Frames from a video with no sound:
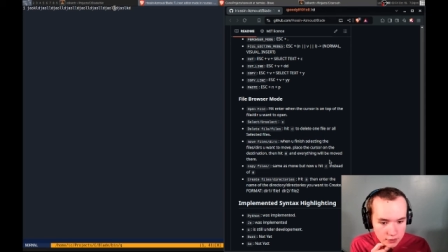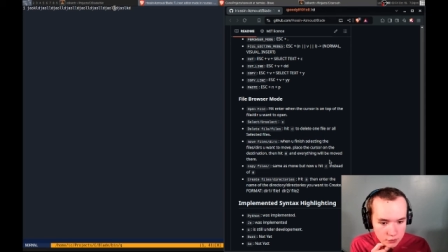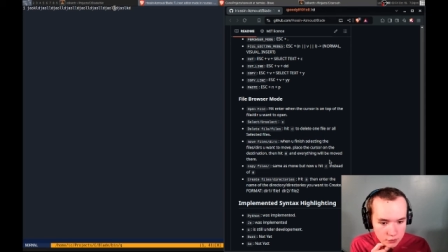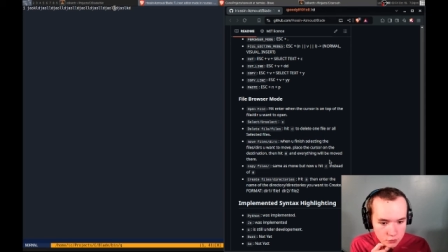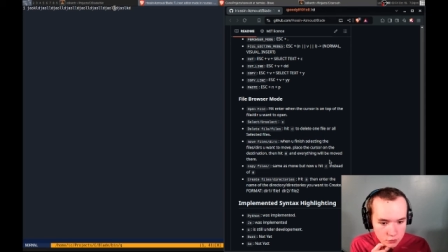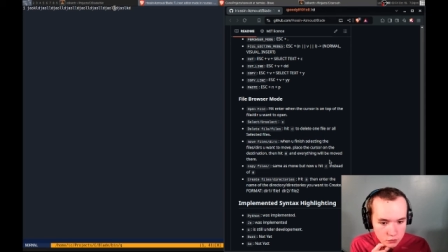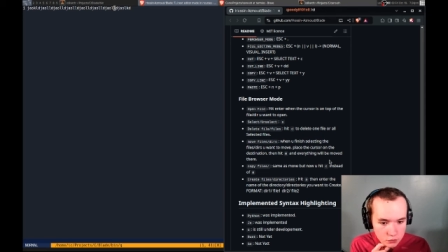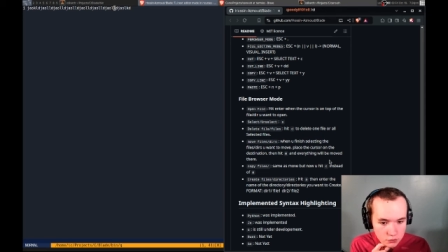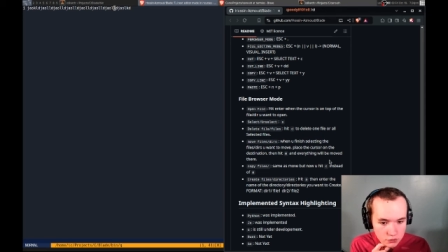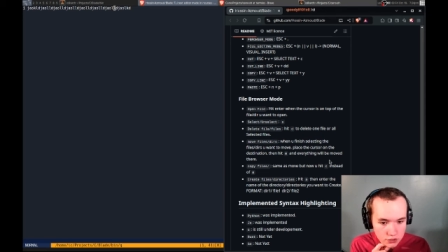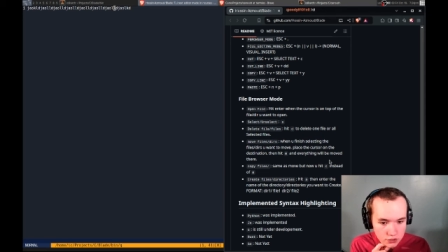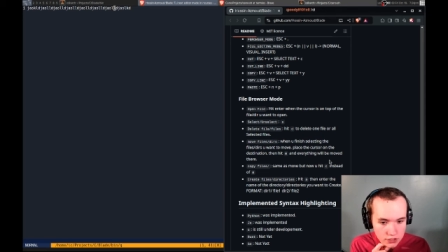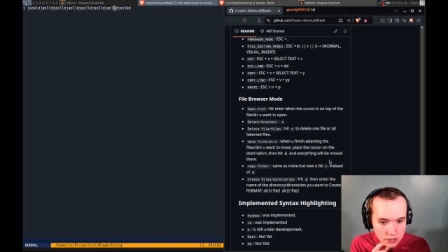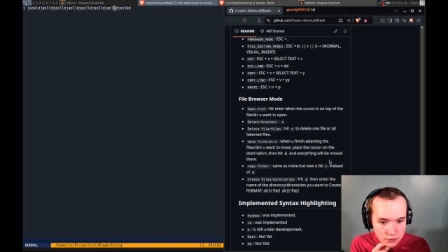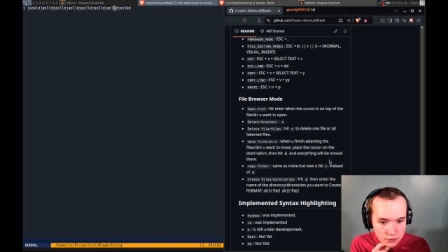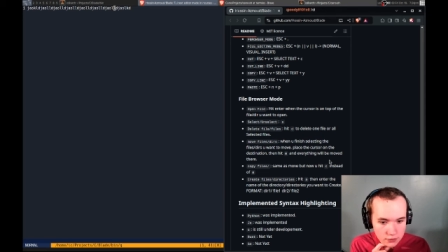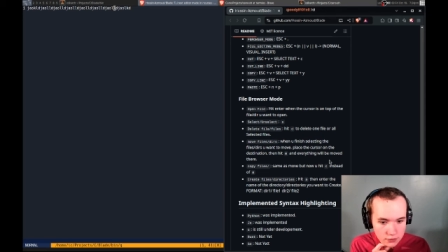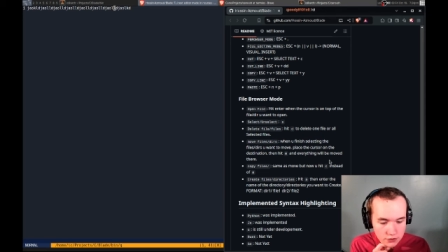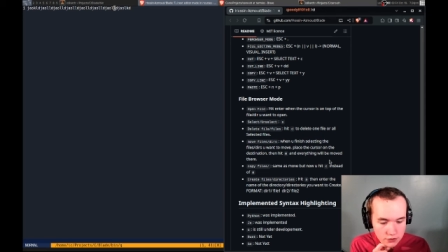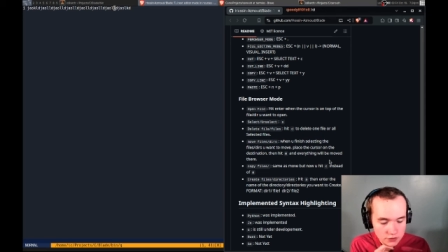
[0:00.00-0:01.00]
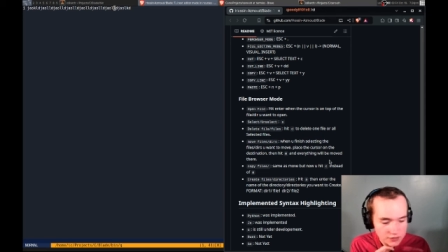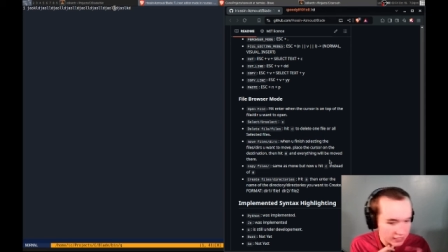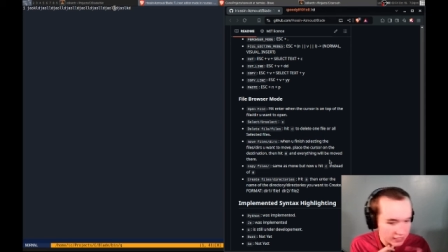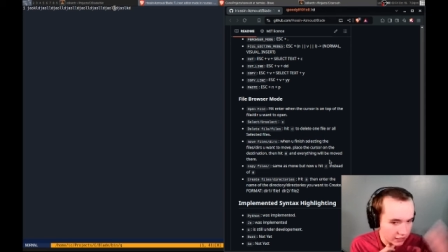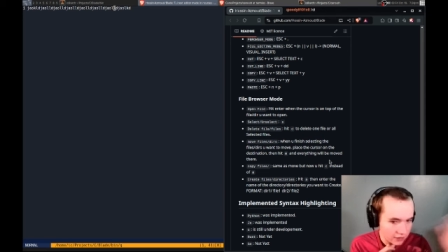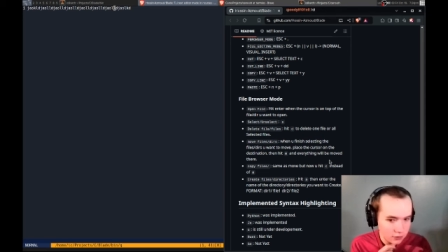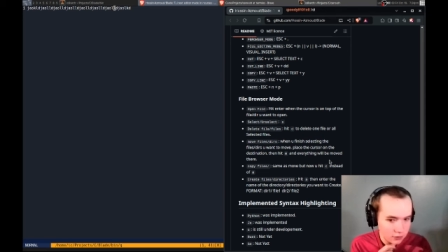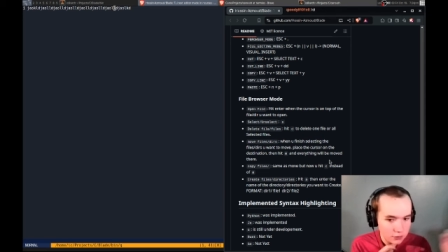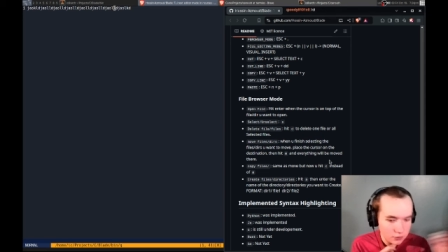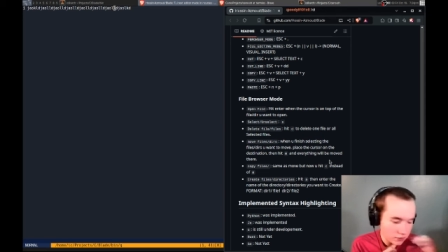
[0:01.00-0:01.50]
Ooh, so you can. So it's like a
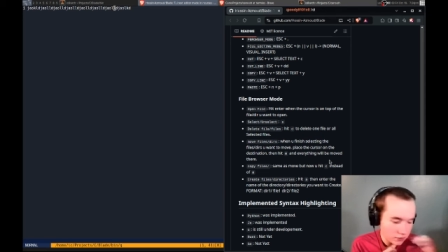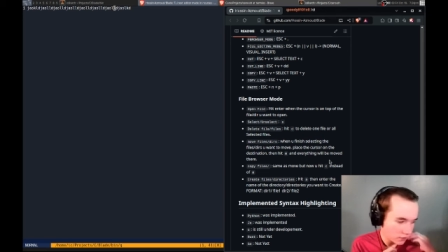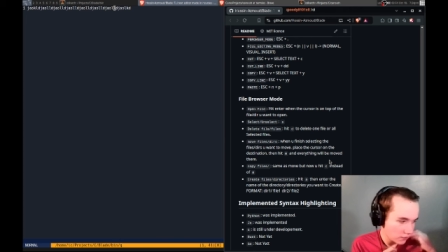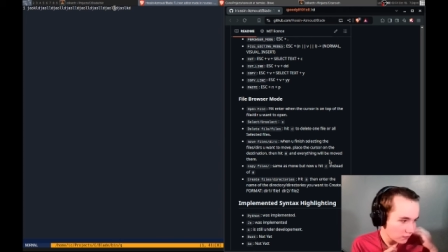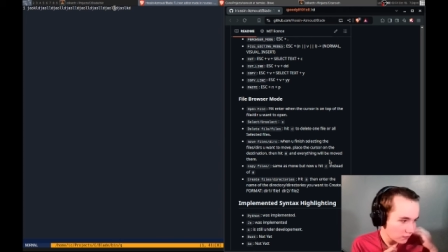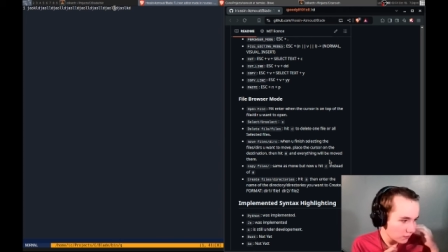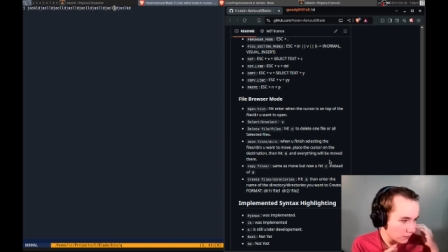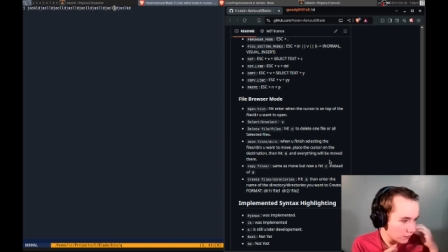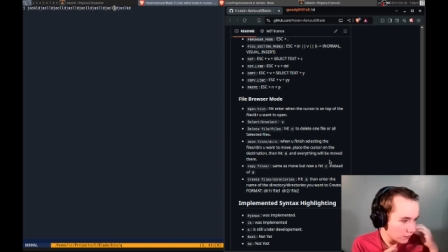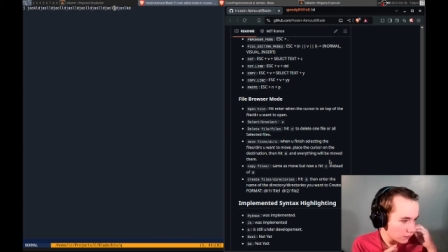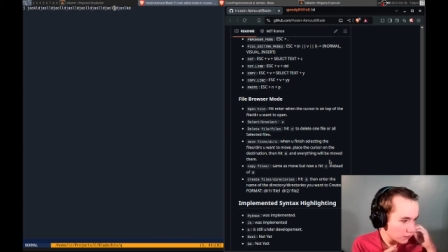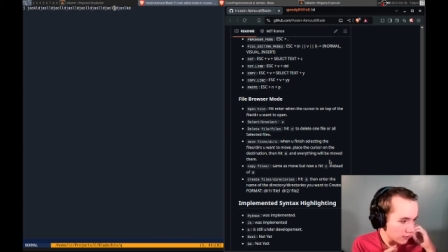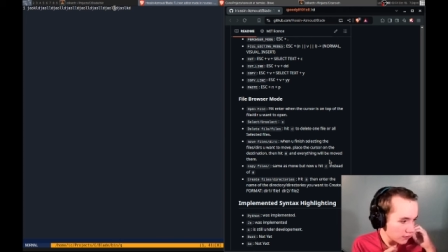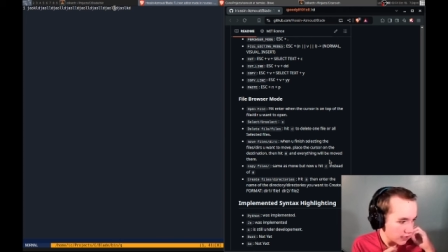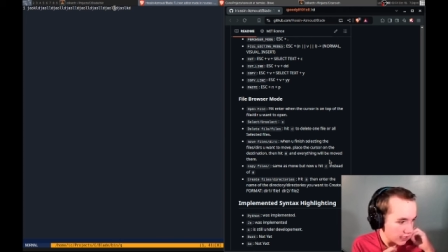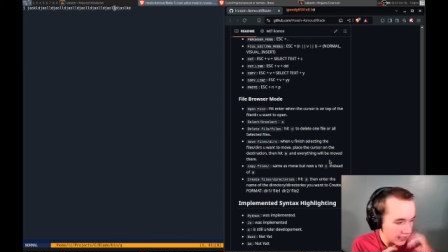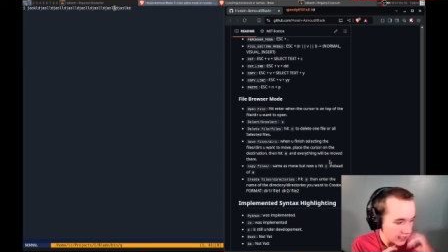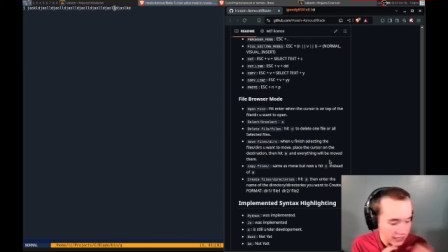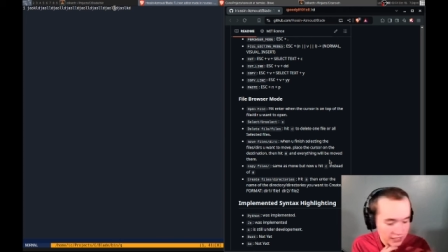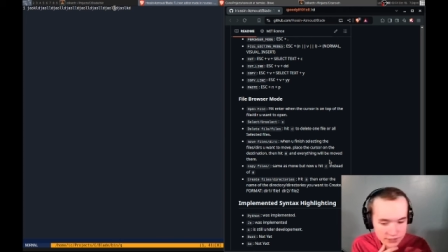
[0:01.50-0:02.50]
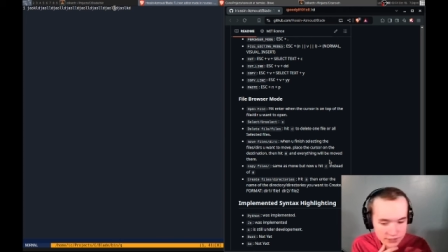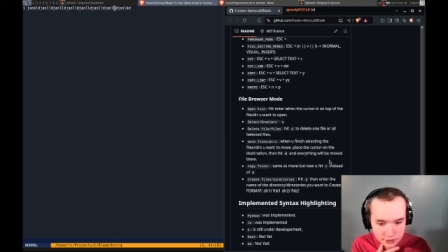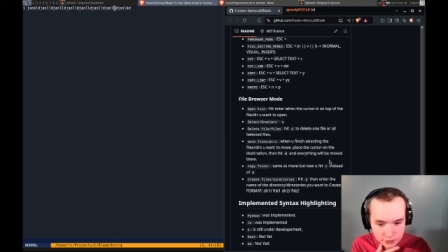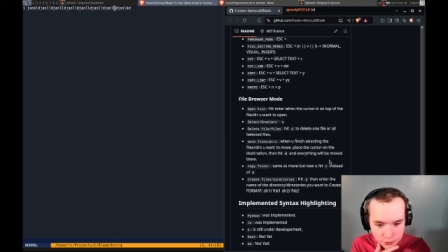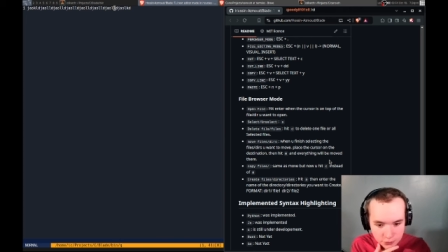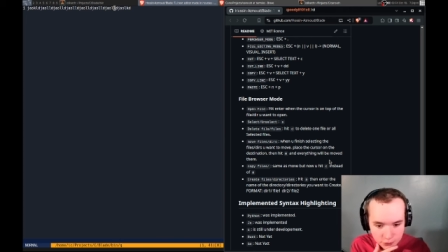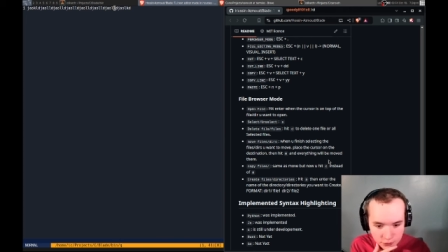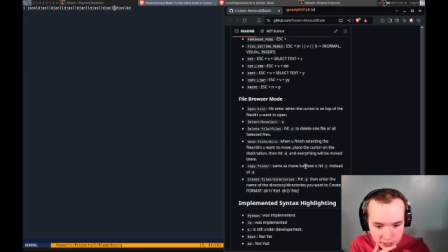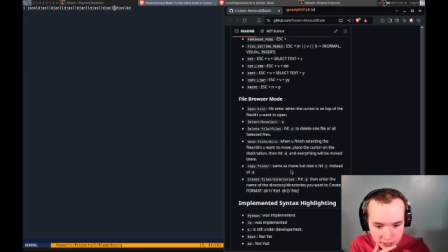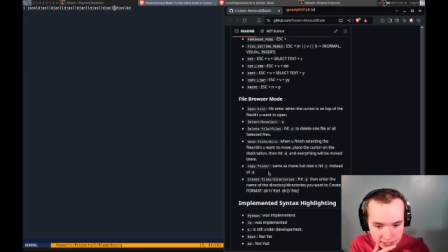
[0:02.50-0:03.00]
whole thing. That's
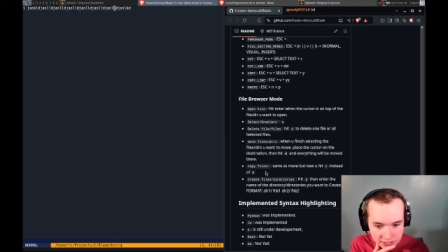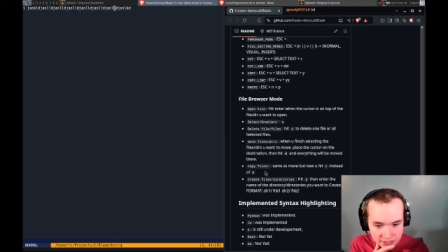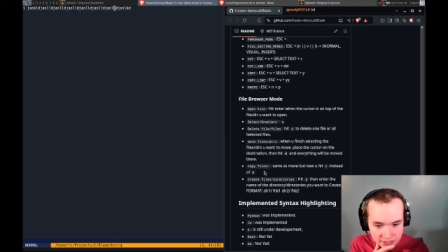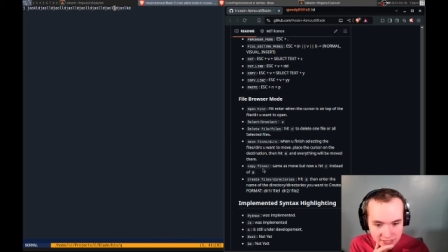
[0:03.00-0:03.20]
cool, actually.